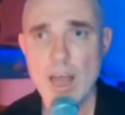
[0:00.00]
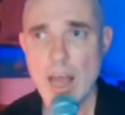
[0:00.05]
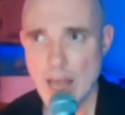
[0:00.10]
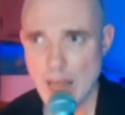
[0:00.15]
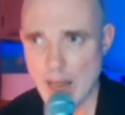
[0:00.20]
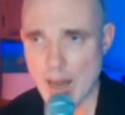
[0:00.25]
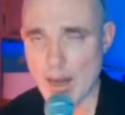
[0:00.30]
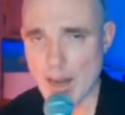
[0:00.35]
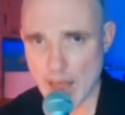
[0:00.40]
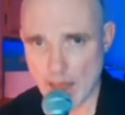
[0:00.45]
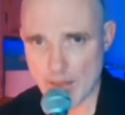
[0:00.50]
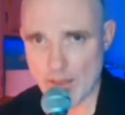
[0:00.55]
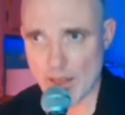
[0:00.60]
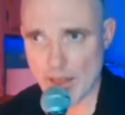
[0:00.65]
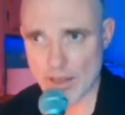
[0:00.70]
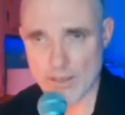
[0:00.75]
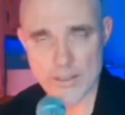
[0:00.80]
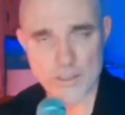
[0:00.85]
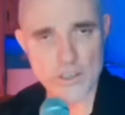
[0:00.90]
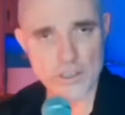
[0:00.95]

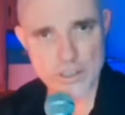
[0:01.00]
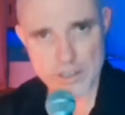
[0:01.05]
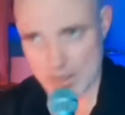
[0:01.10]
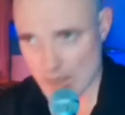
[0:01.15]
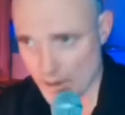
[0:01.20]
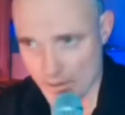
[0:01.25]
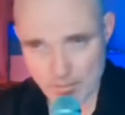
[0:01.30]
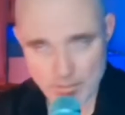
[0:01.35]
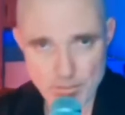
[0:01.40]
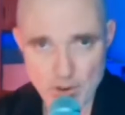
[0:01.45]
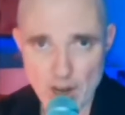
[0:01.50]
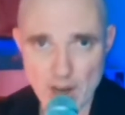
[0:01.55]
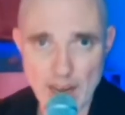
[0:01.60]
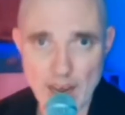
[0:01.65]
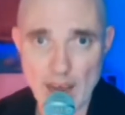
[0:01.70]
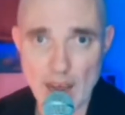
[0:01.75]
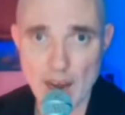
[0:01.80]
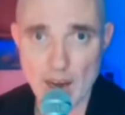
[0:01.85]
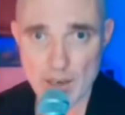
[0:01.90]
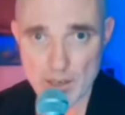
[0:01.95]
and just stuff run
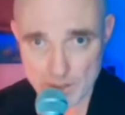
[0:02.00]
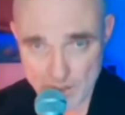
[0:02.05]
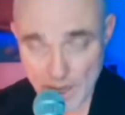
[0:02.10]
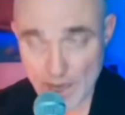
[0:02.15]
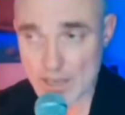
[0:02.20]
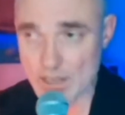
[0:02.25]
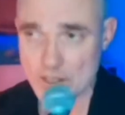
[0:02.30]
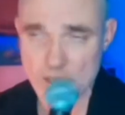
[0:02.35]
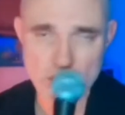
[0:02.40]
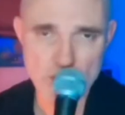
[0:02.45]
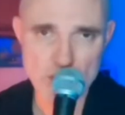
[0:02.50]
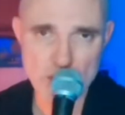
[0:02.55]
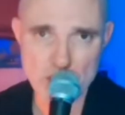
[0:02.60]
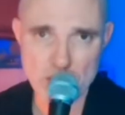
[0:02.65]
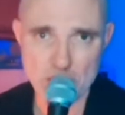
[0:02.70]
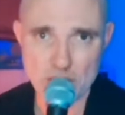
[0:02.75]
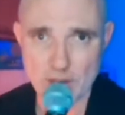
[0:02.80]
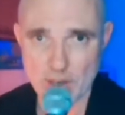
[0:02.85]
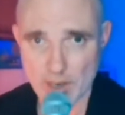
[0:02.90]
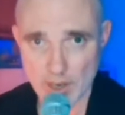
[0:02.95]
out. Yes, you
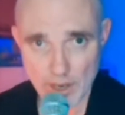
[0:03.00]
do.